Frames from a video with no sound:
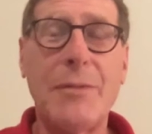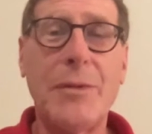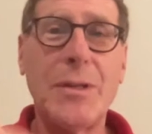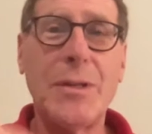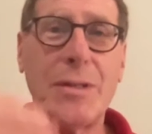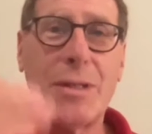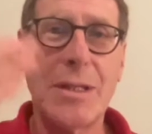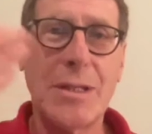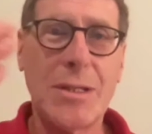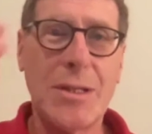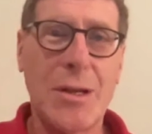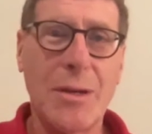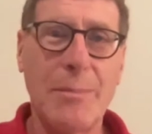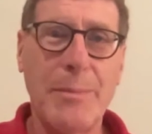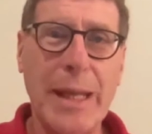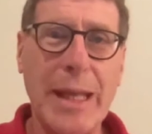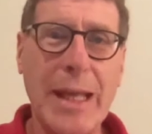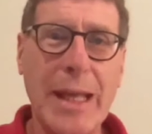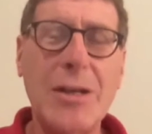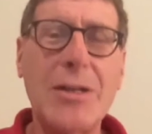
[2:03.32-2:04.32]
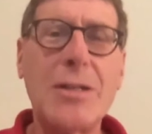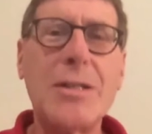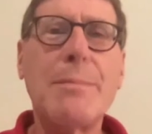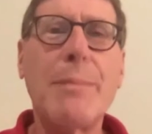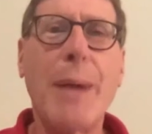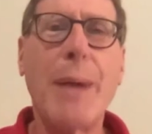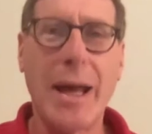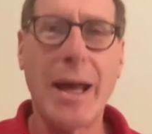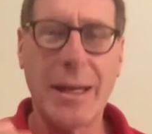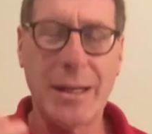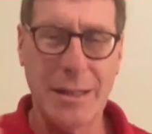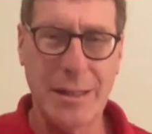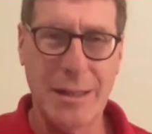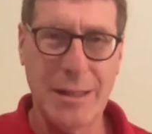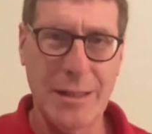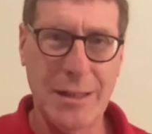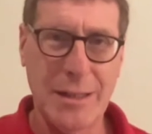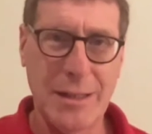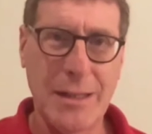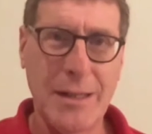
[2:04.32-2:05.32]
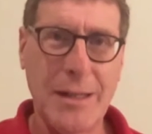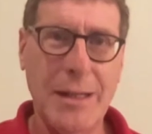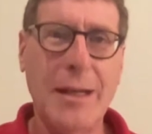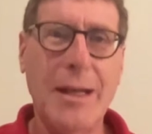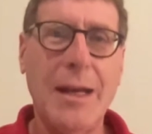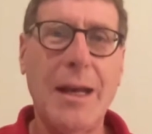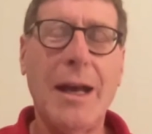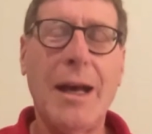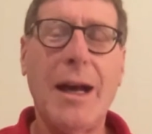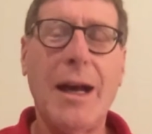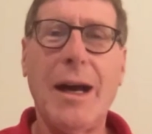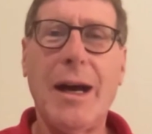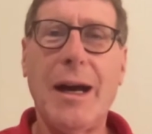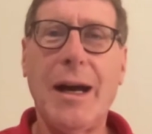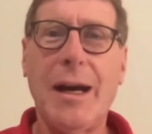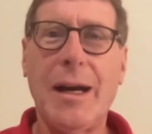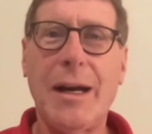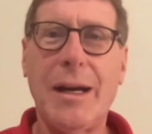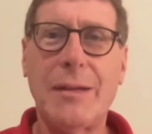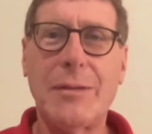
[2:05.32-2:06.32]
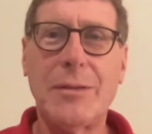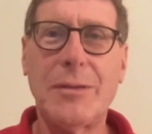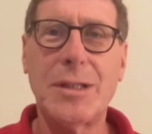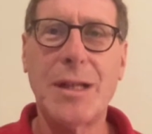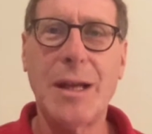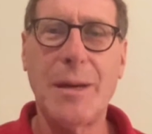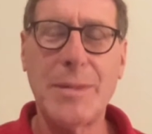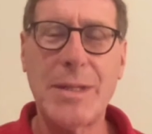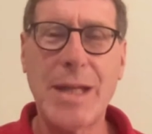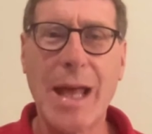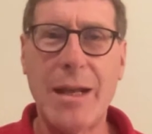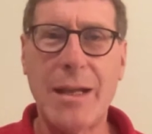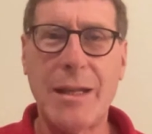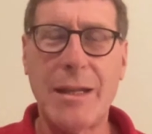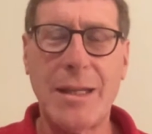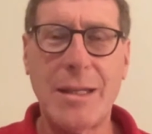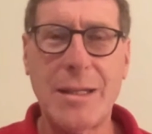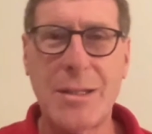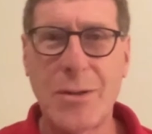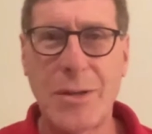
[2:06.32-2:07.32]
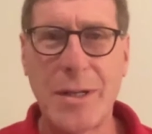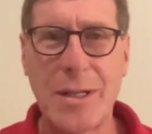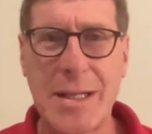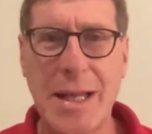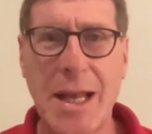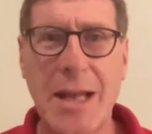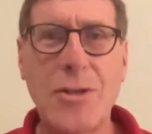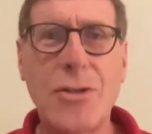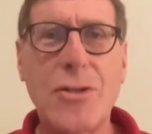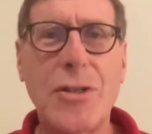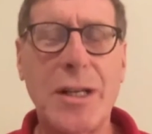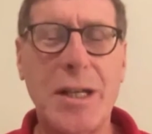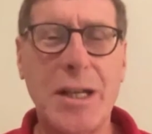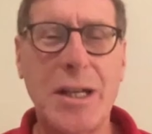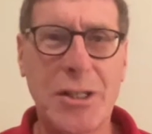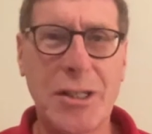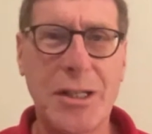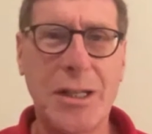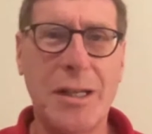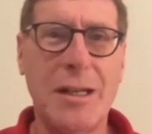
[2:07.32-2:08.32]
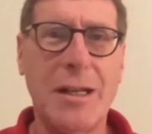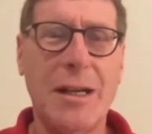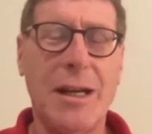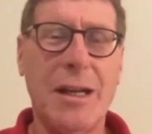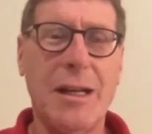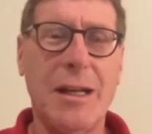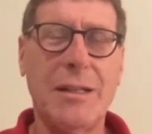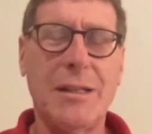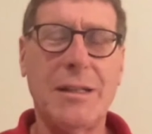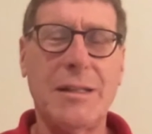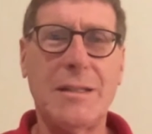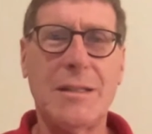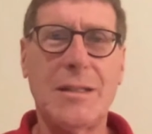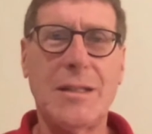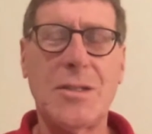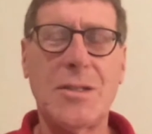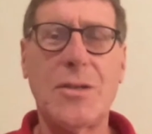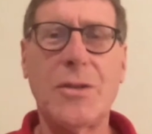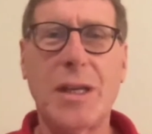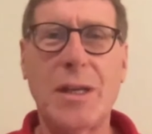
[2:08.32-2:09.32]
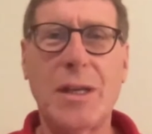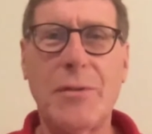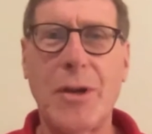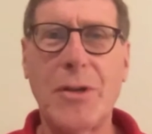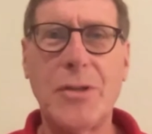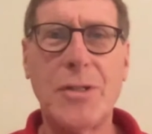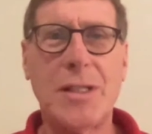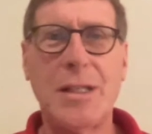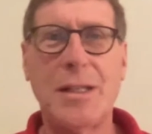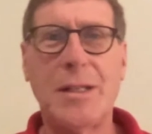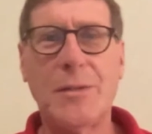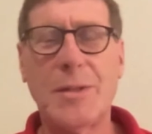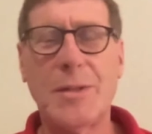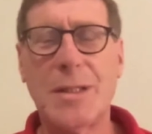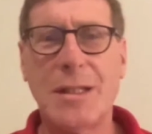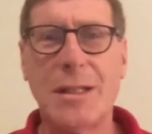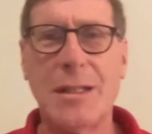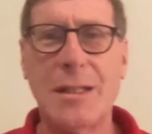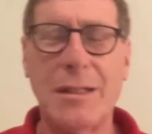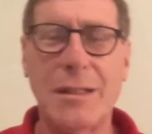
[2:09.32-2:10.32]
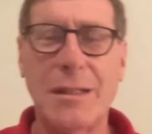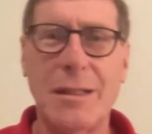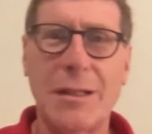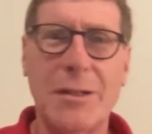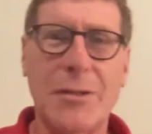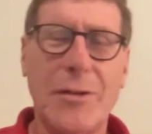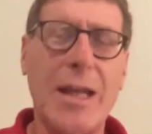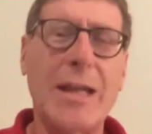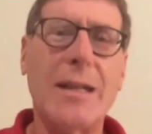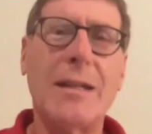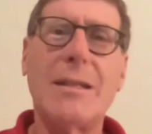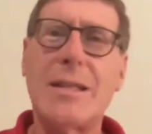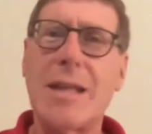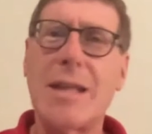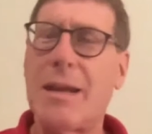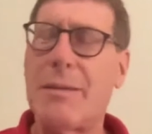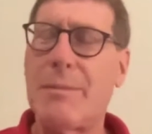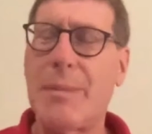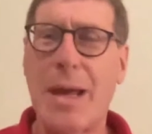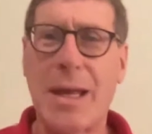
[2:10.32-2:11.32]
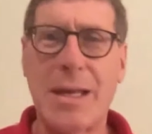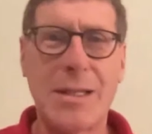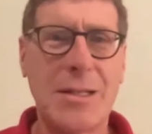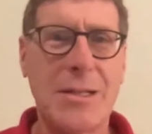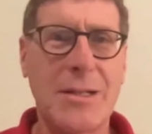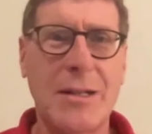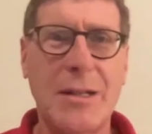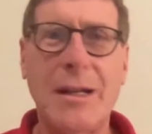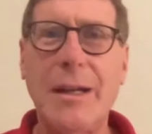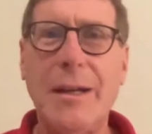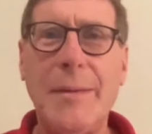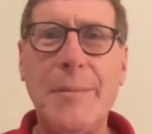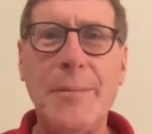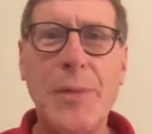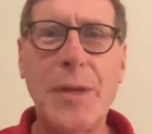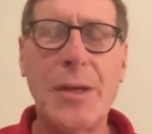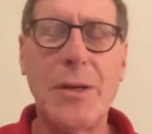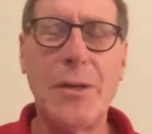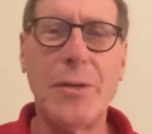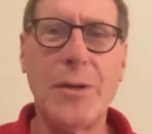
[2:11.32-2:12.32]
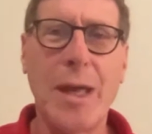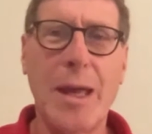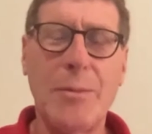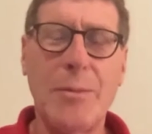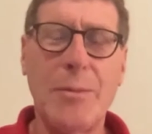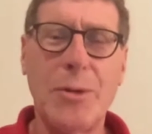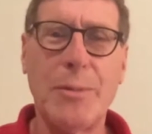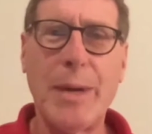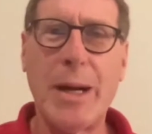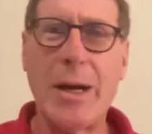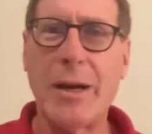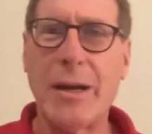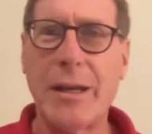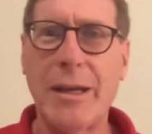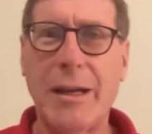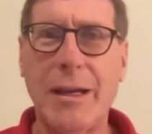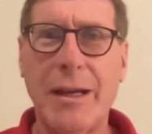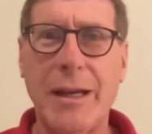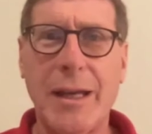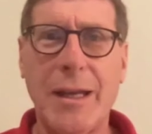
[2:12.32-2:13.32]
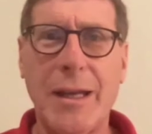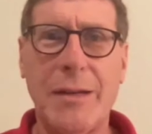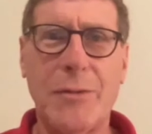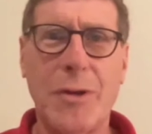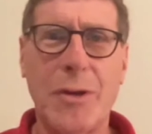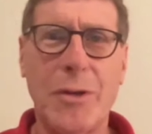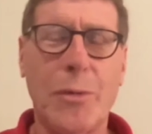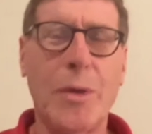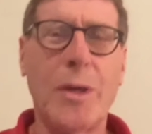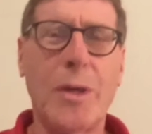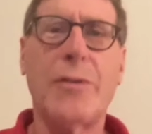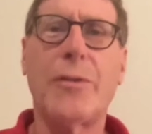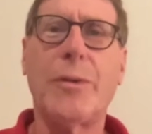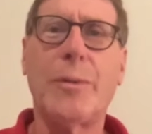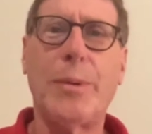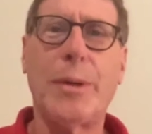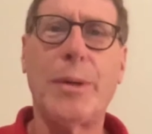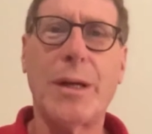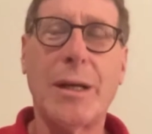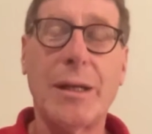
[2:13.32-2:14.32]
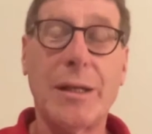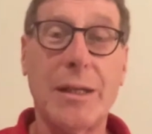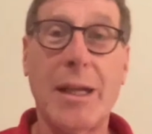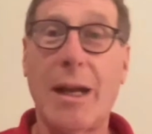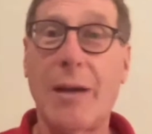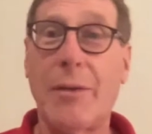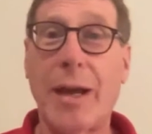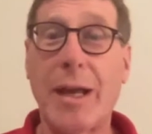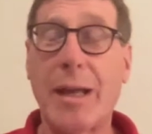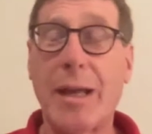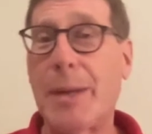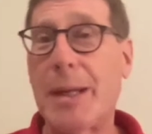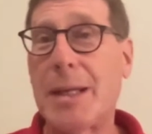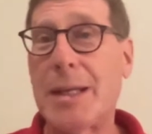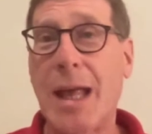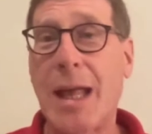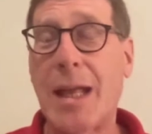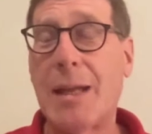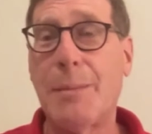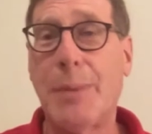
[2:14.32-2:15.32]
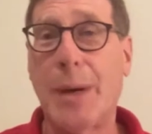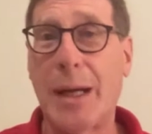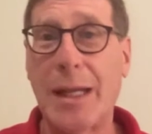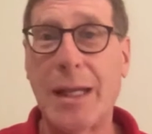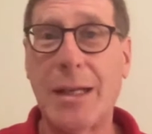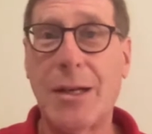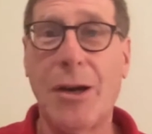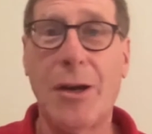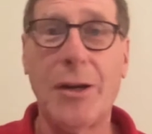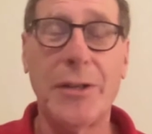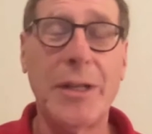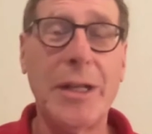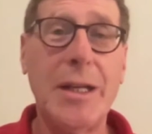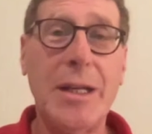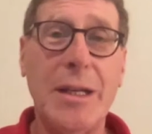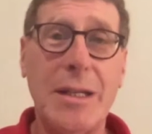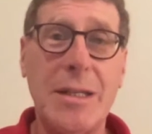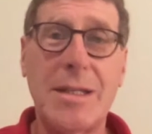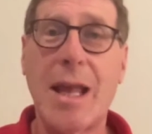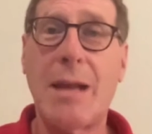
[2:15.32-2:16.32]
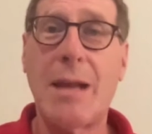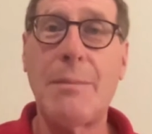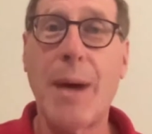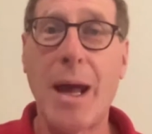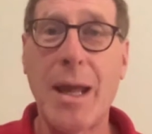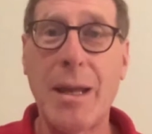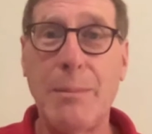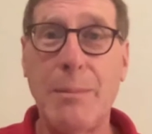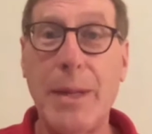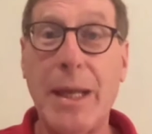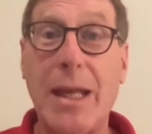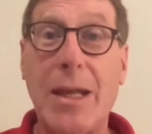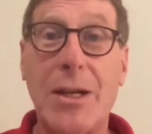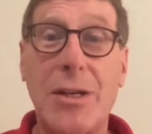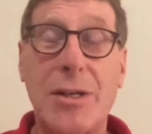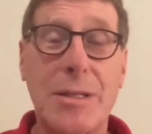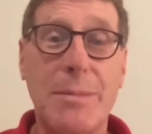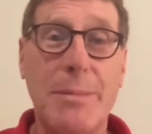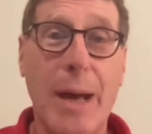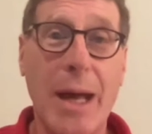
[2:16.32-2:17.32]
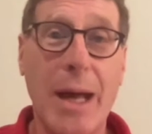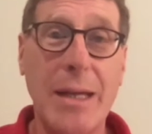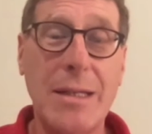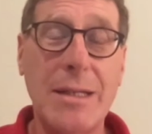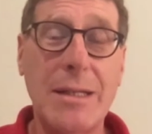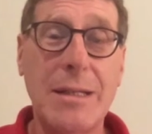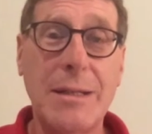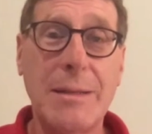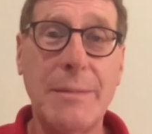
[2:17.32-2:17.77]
we use this term beginner's mind, which comes out of the sort of Zen tradition. Suzuki Roshi was a great Zen master who came to America and wrote a wonderful book that I recommend to anybody called Zen Mind, Beginner's Mind.